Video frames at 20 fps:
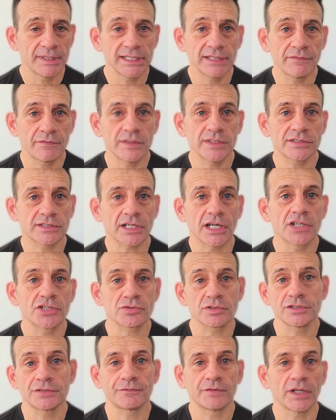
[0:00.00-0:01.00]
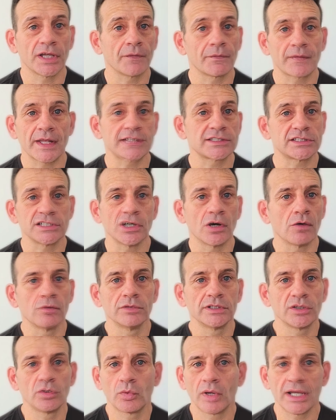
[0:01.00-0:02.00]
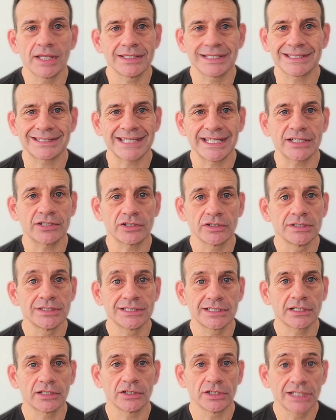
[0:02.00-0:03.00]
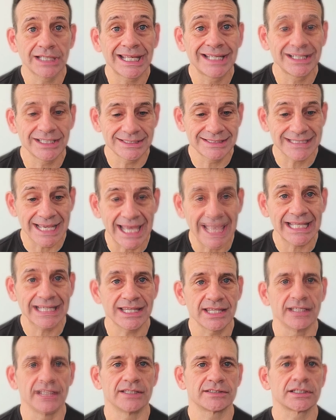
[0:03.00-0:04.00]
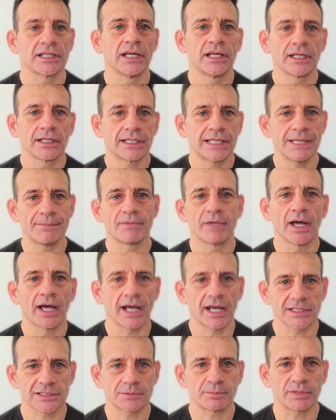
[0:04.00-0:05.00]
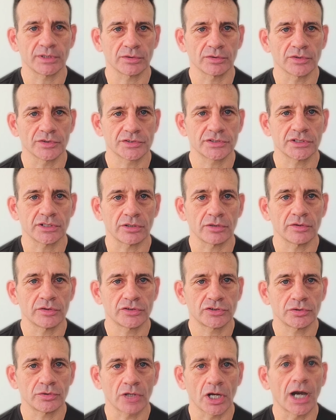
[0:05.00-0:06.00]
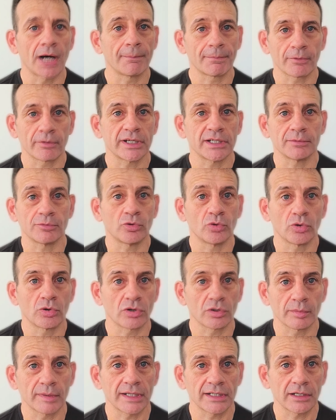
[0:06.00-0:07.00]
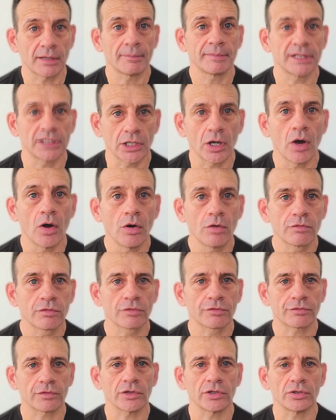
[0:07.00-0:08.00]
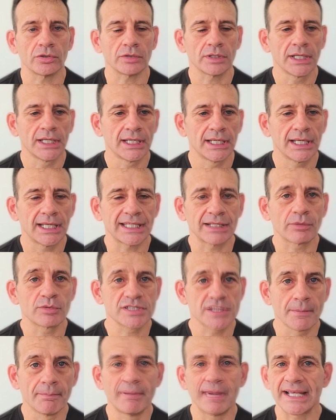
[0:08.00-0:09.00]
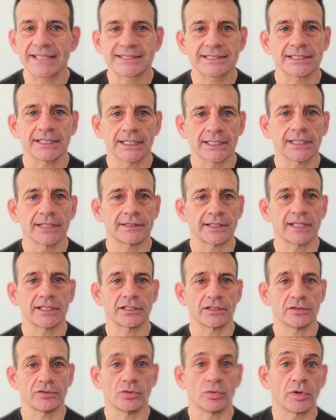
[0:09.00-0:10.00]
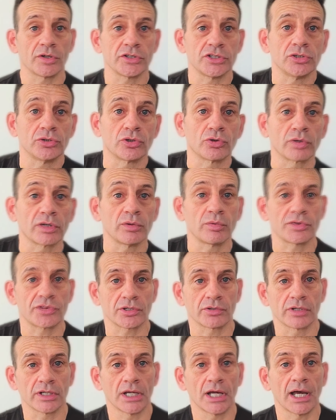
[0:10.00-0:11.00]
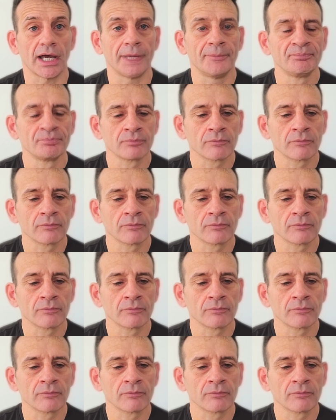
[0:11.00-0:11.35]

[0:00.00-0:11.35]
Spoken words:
of these countries felt that's the only way that they could contain this, keep the hospitals, into an operatable order by not being overflowed. And that was the best thing that they can do, whether you agree with it or not.